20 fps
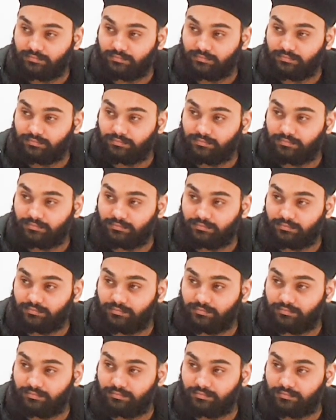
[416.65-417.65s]

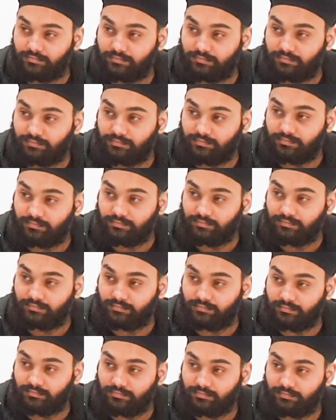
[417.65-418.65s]

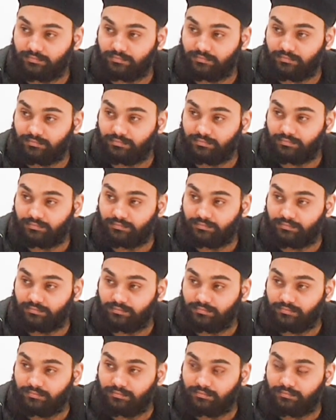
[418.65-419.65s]

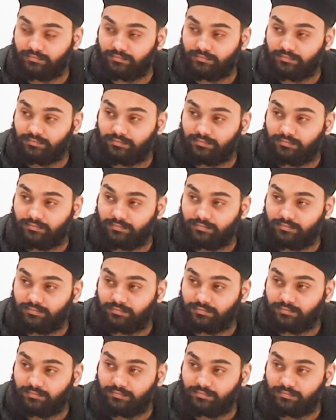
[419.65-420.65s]

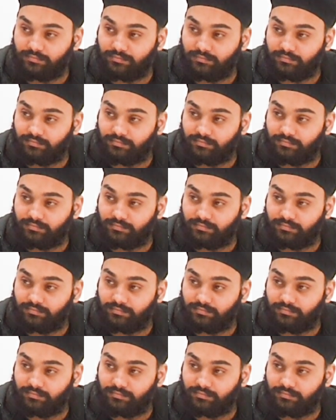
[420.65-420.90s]
This person isn't speaking.